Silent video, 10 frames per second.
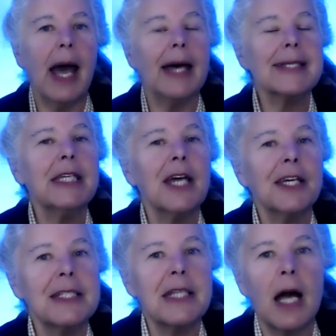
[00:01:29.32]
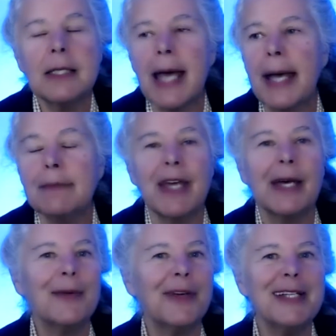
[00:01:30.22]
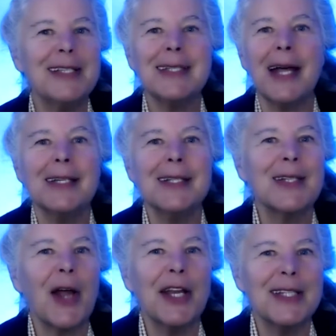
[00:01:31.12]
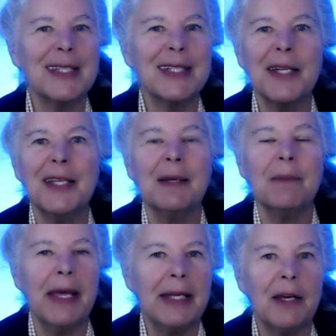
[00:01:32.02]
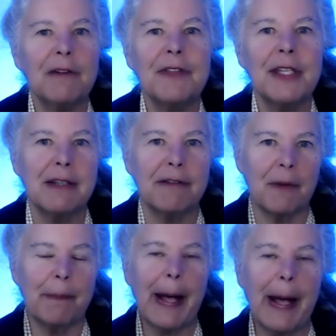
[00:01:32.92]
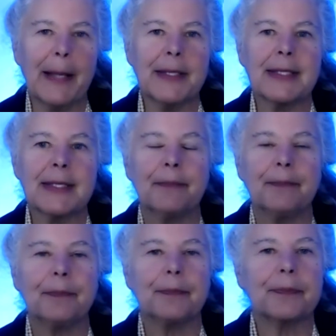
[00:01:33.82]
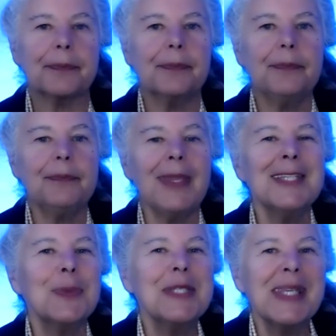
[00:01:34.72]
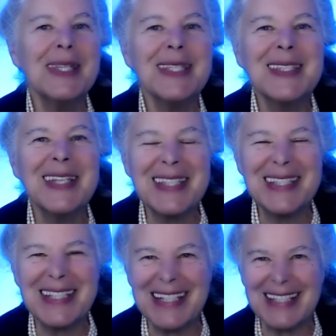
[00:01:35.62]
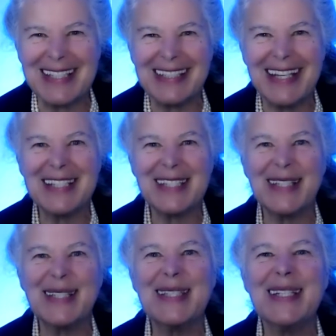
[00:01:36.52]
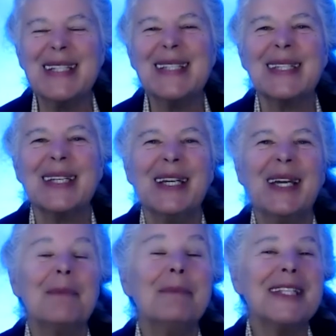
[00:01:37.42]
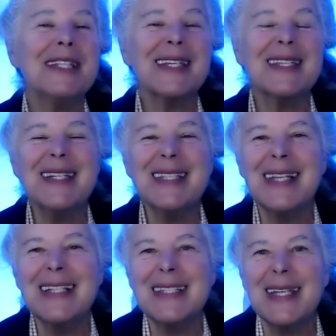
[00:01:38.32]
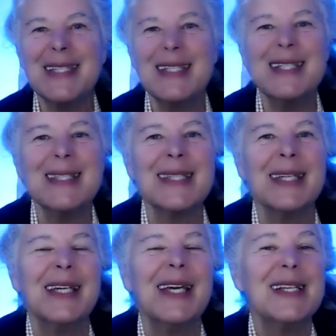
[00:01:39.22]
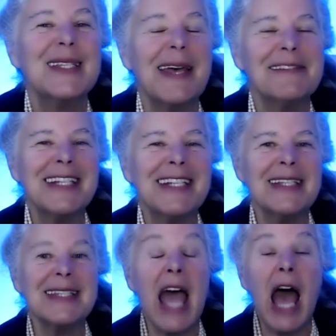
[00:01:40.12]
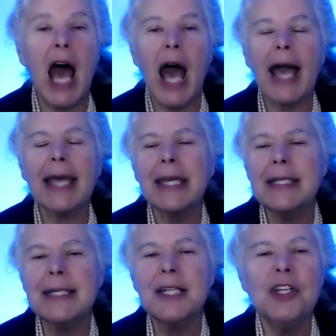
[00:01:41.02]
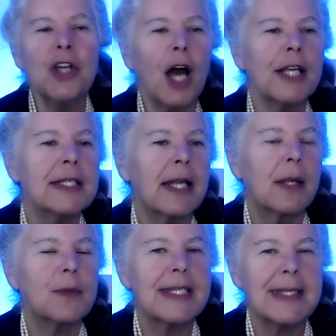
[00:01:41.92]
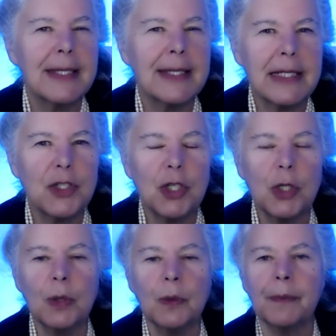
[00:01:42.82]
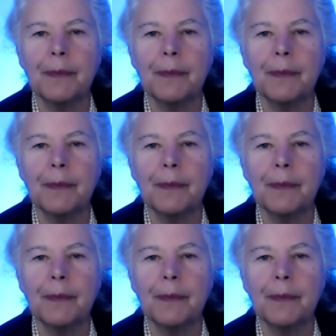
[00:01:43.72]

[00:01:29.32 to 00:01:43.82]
As a young adult, I had already started studying many of the different paths. This was in the 60s, late 60s, mid-60s, late 60s, 70s. I continued on until I was 62.